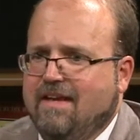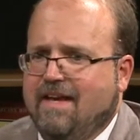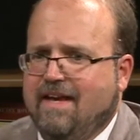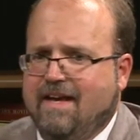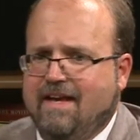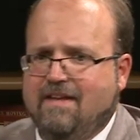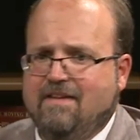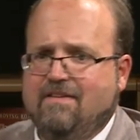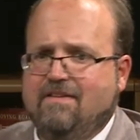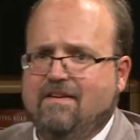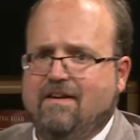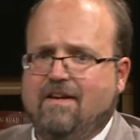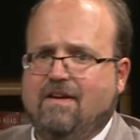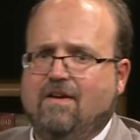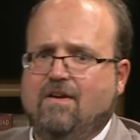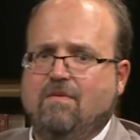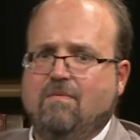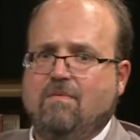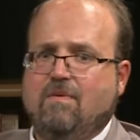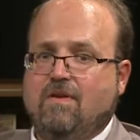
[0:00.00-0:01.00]
And
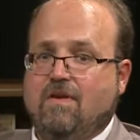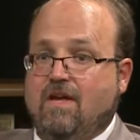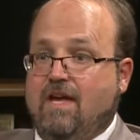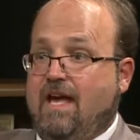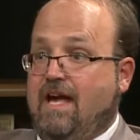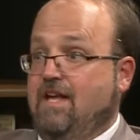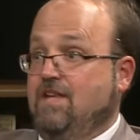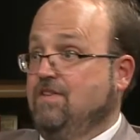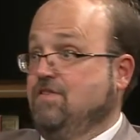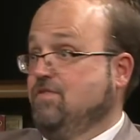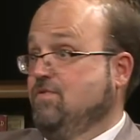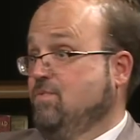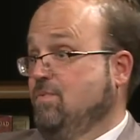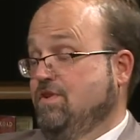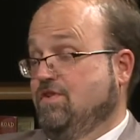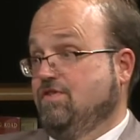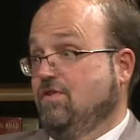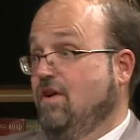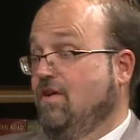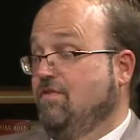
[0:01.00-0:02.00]
as we
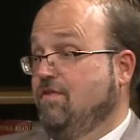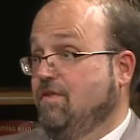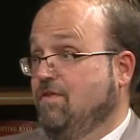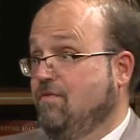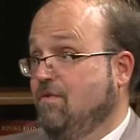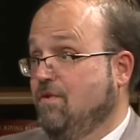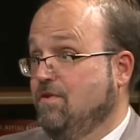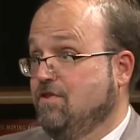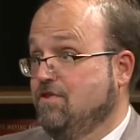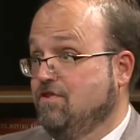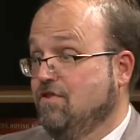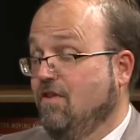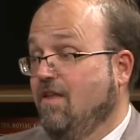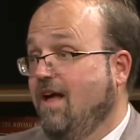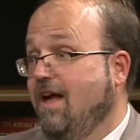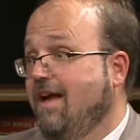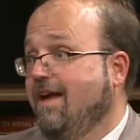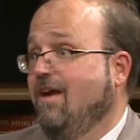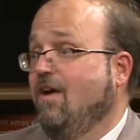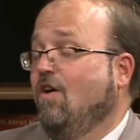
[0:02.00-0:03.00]
saw for the 4th of
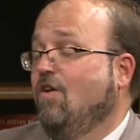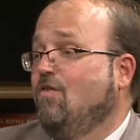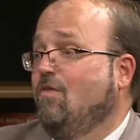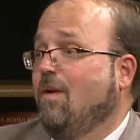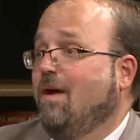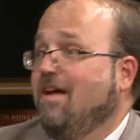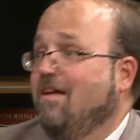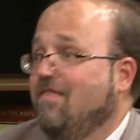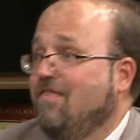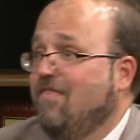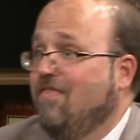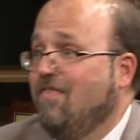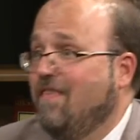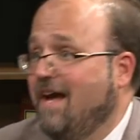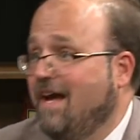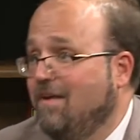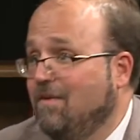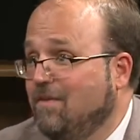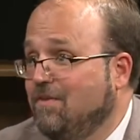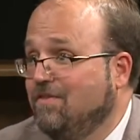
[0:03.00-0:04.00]
July, over
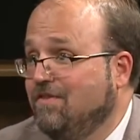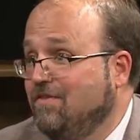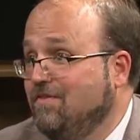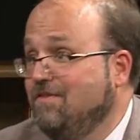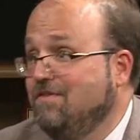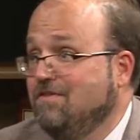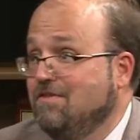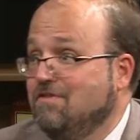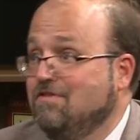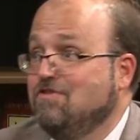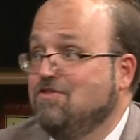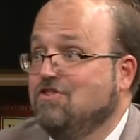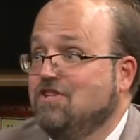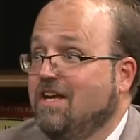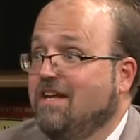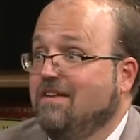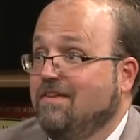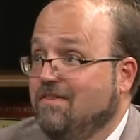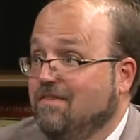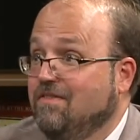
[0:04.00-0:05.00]
1,000
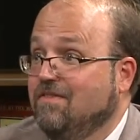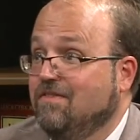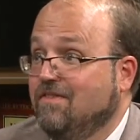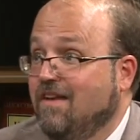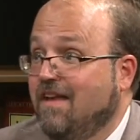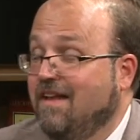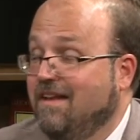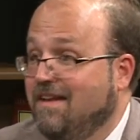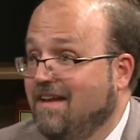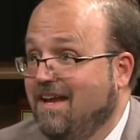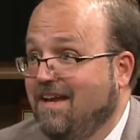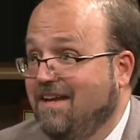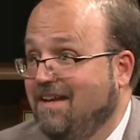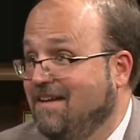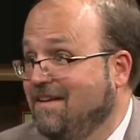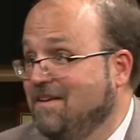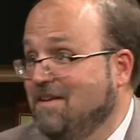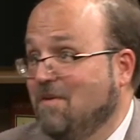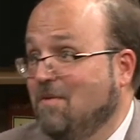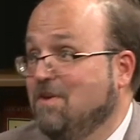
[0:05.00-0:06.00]
shells and a
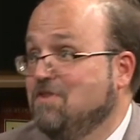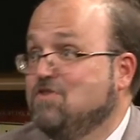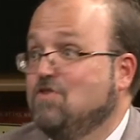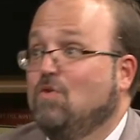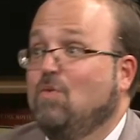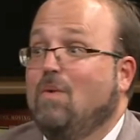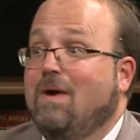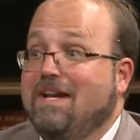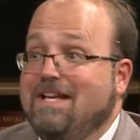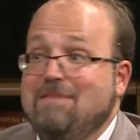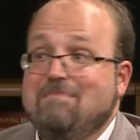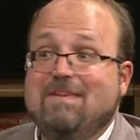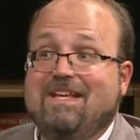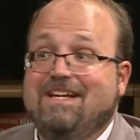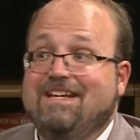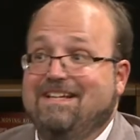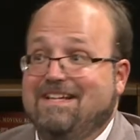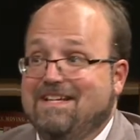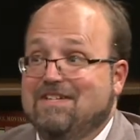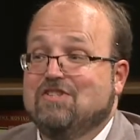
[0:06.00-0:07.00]

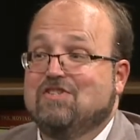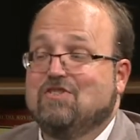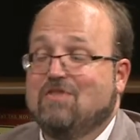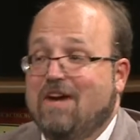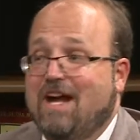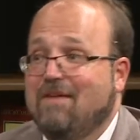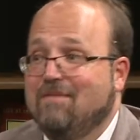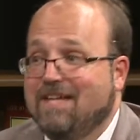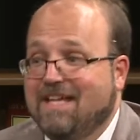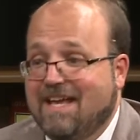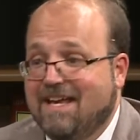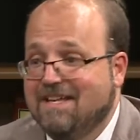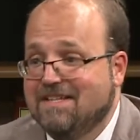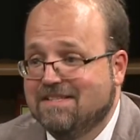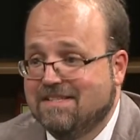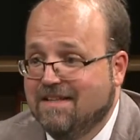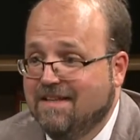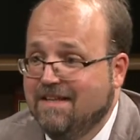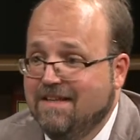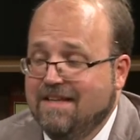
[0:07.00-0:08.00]
20-minute
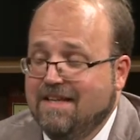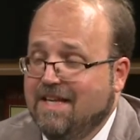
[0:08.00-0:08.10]
extravaganza.